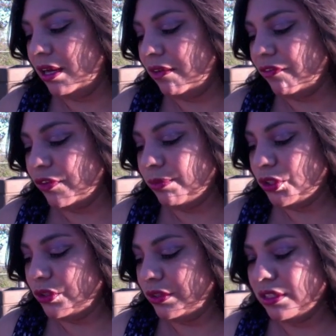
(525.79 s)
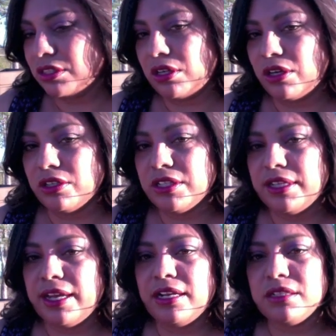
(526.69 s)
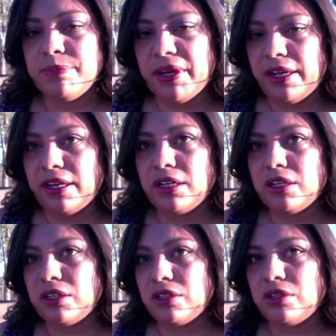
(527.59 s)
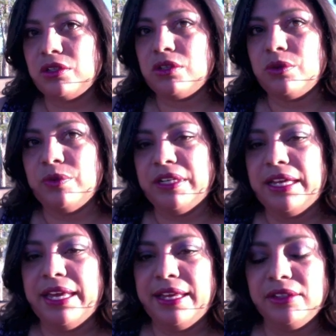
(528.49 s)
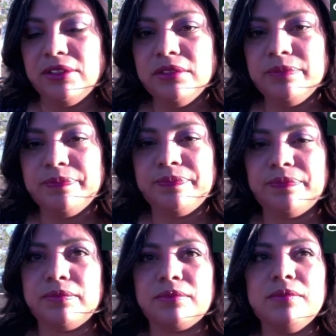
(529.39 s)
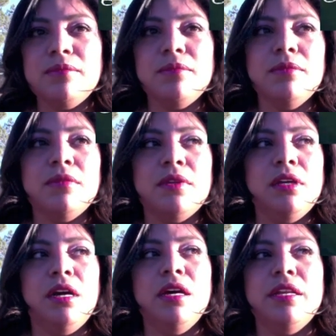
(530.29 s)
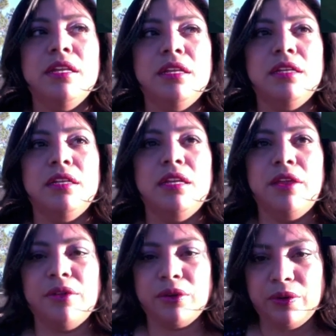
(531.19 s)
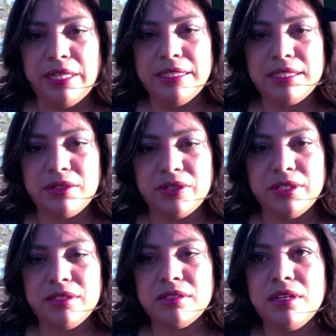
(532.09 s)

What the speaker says: from Shooting Scars, and that is by Karina Hale. Another great series.